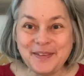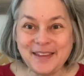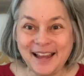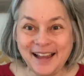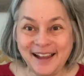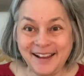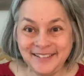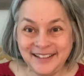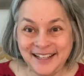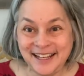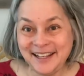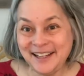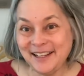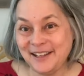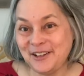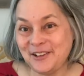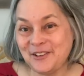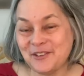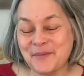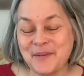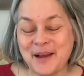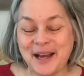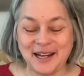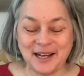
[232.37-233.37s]
I'm taking a
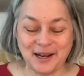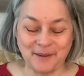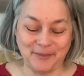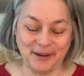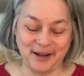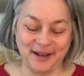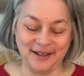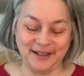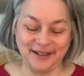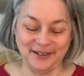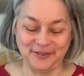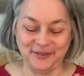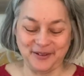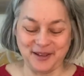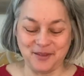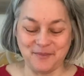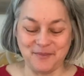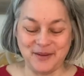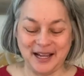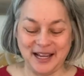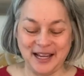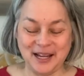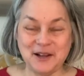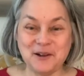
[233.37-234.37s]
dramatic pause with
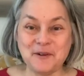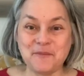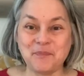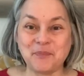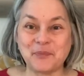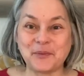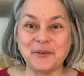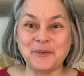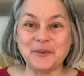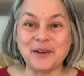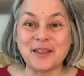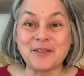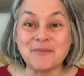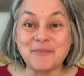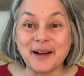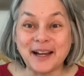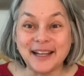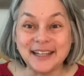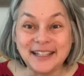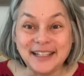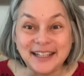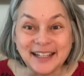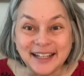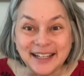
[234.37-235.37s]
my
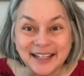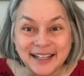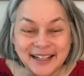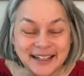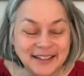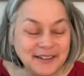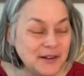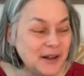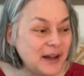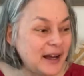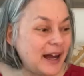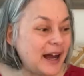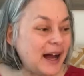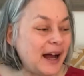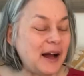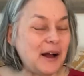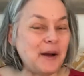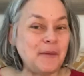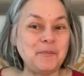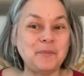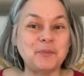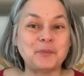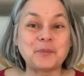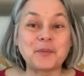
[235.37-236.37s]
tea.
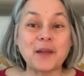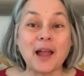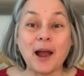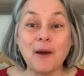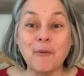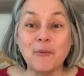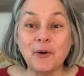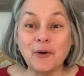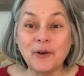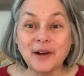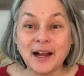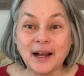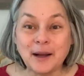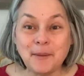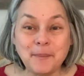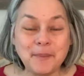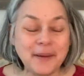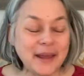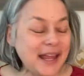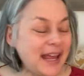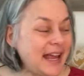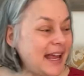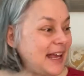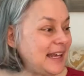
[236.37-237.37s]
I woke up
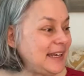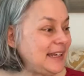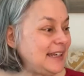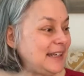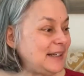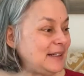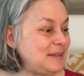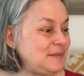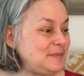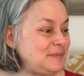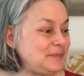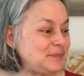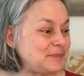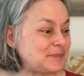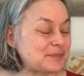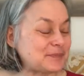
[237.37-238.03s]
and a